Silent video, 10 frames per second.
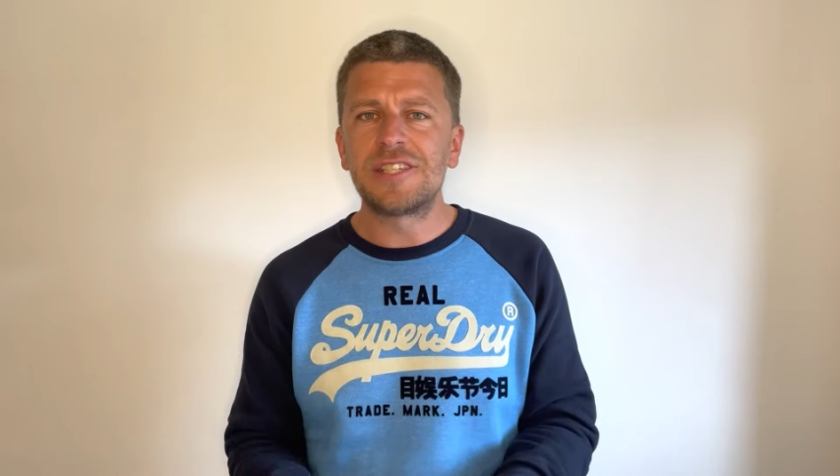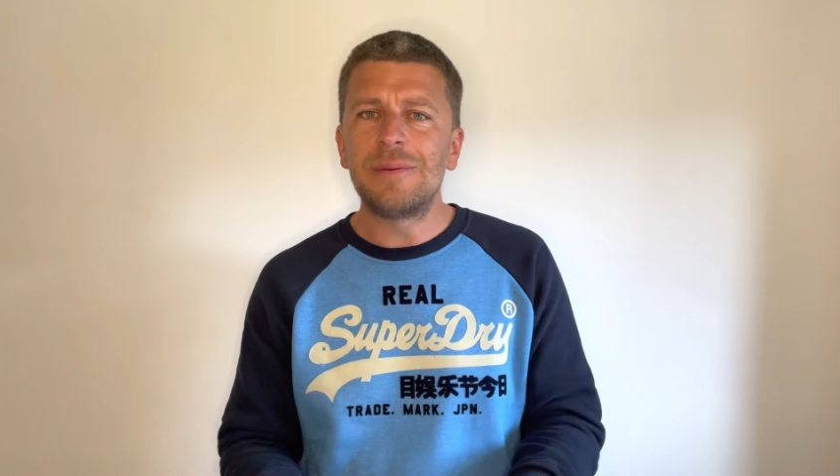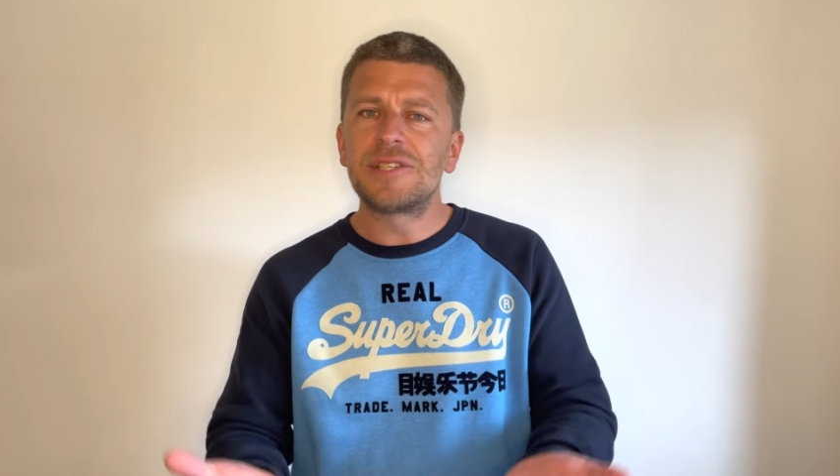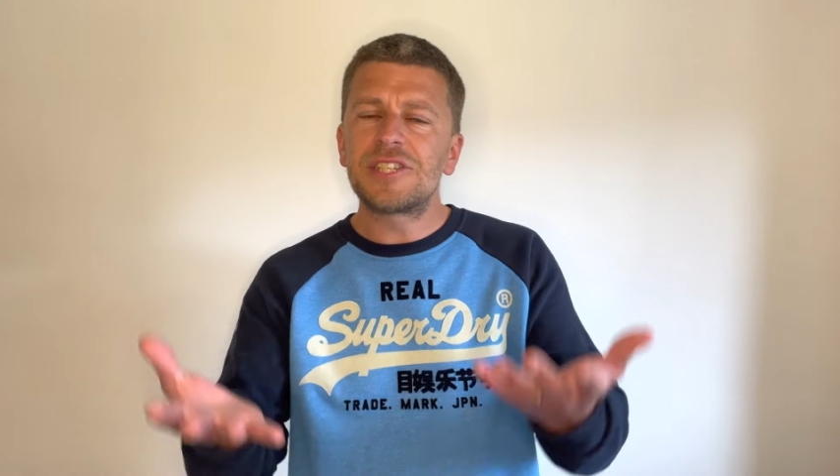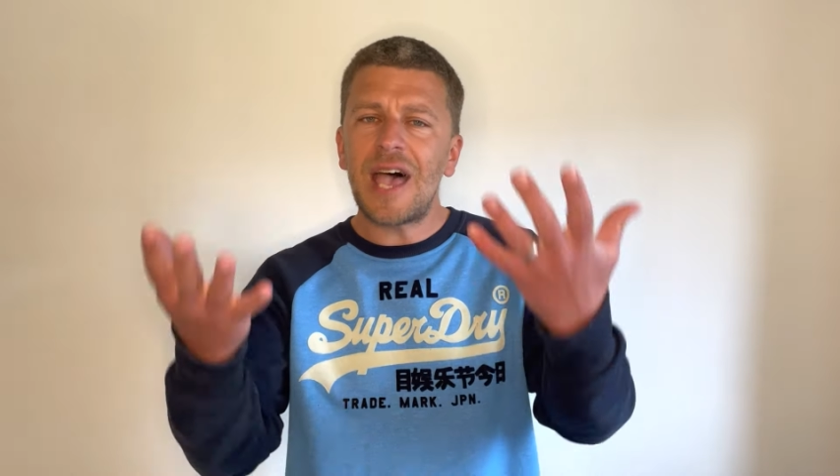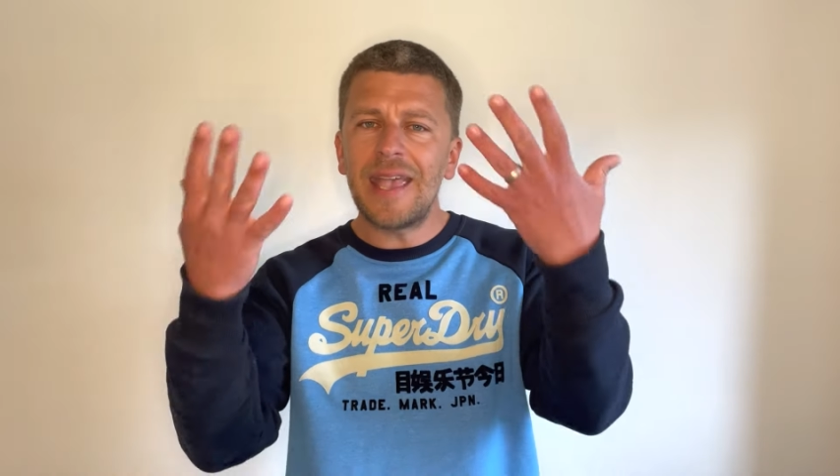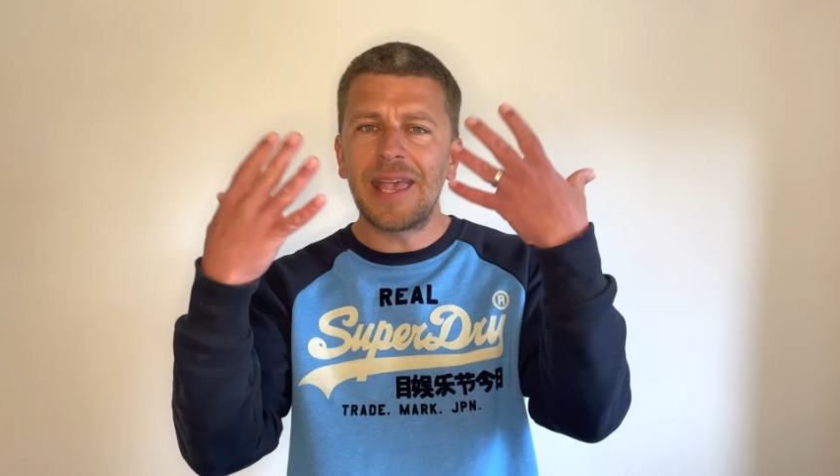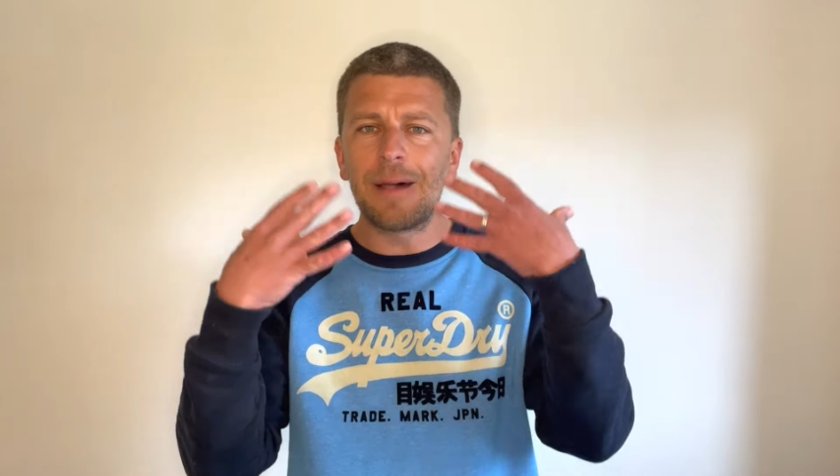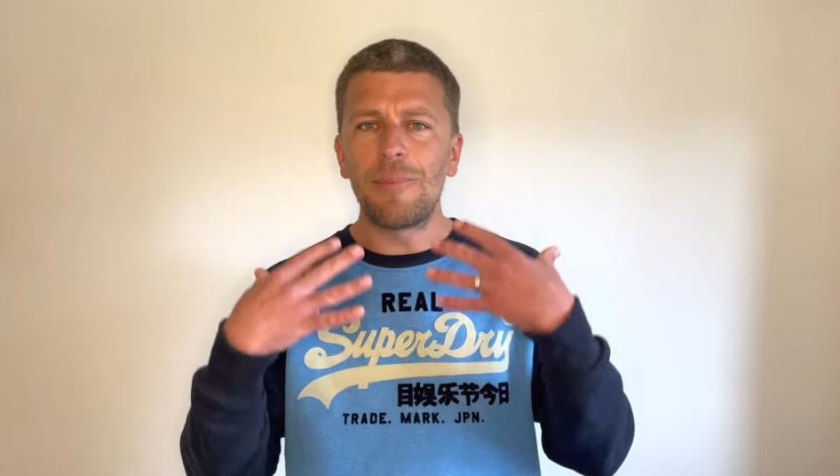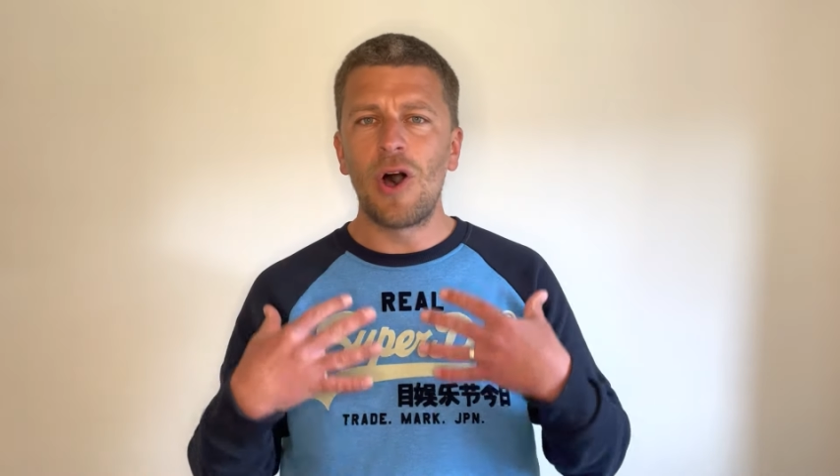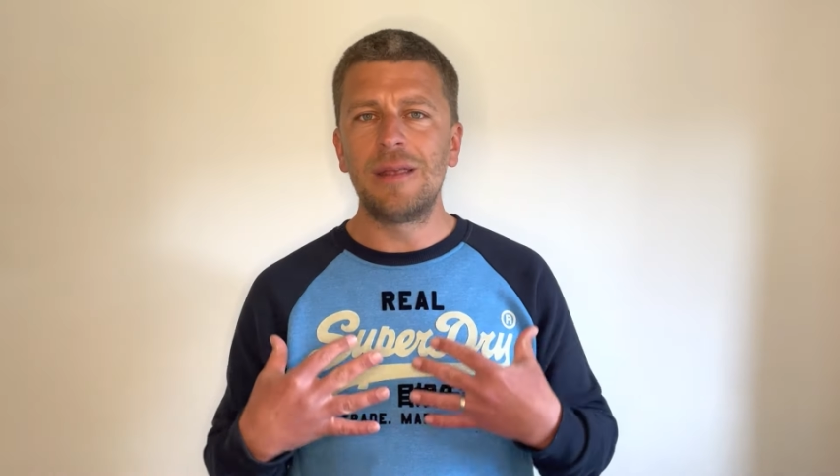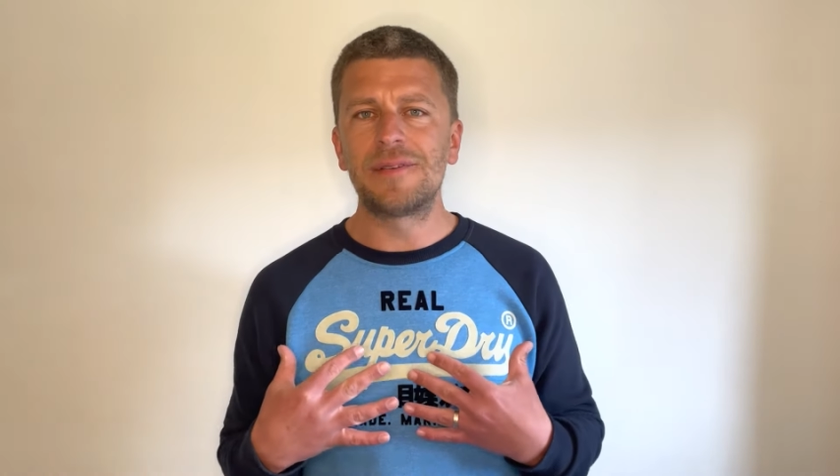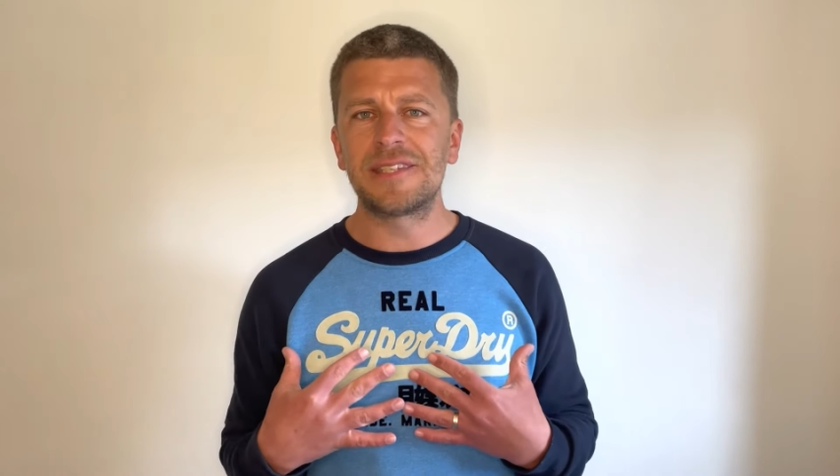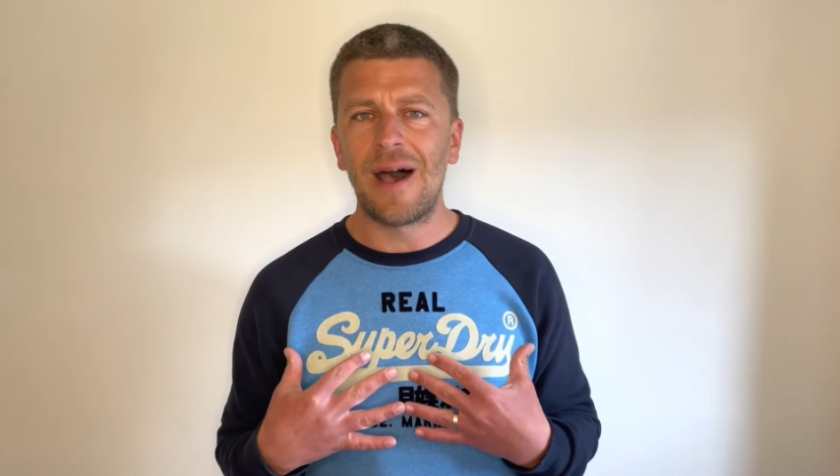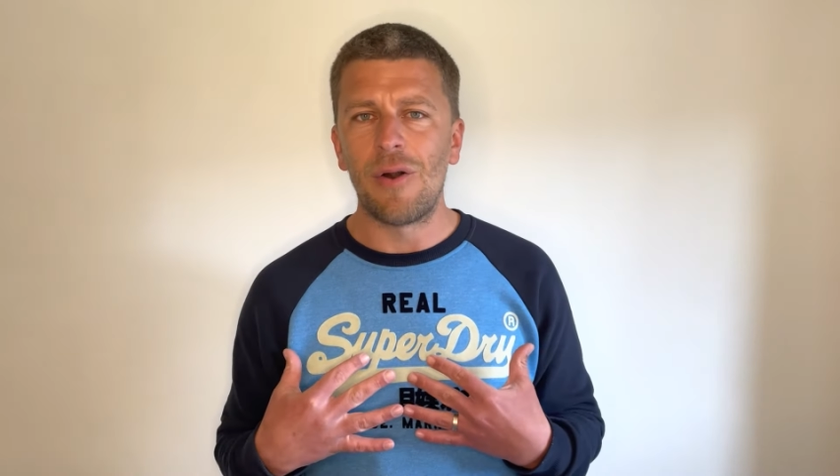he was taking upon
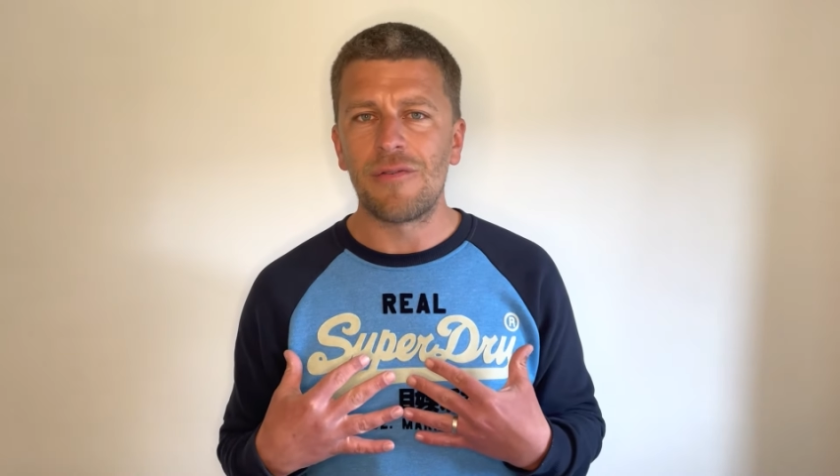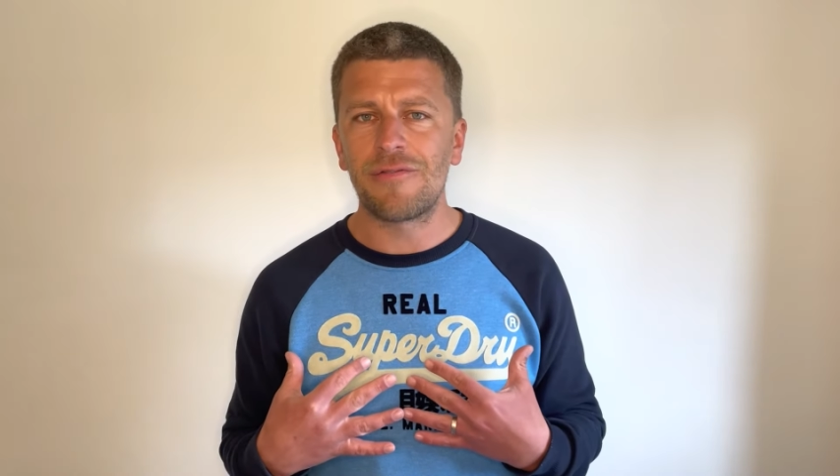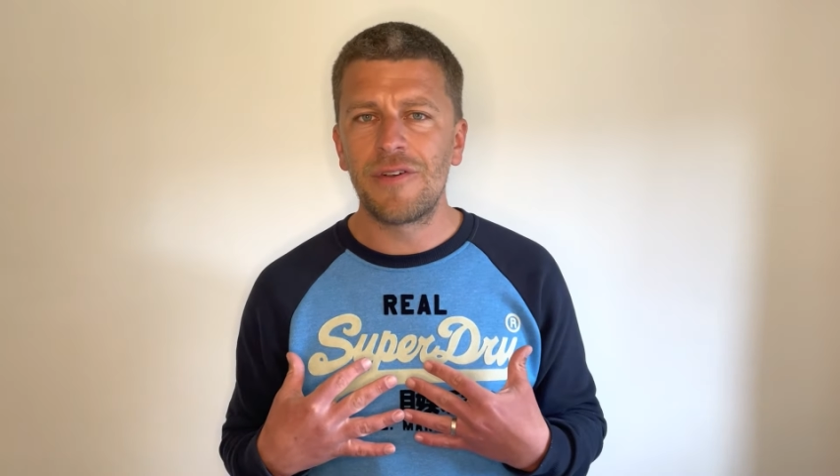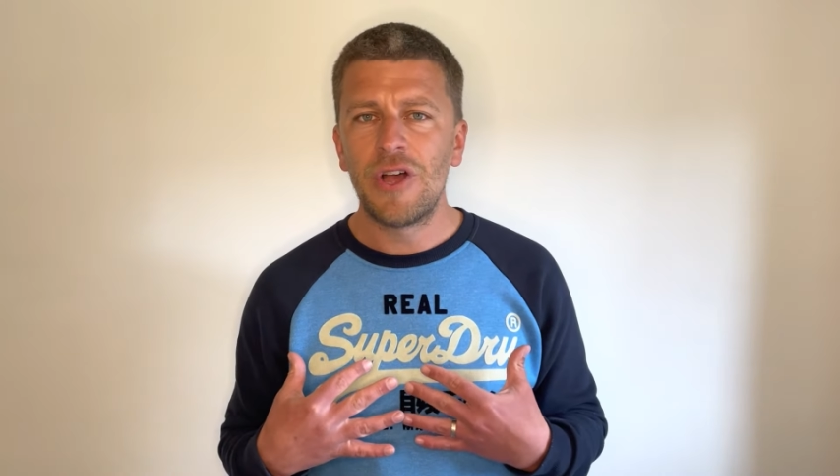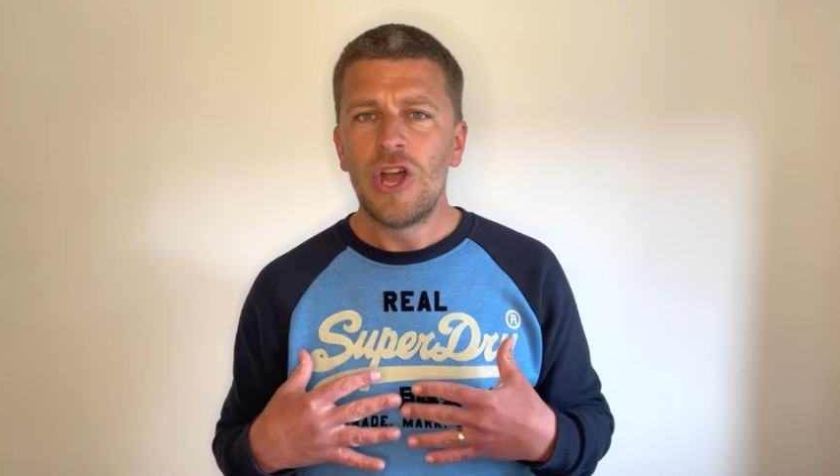himself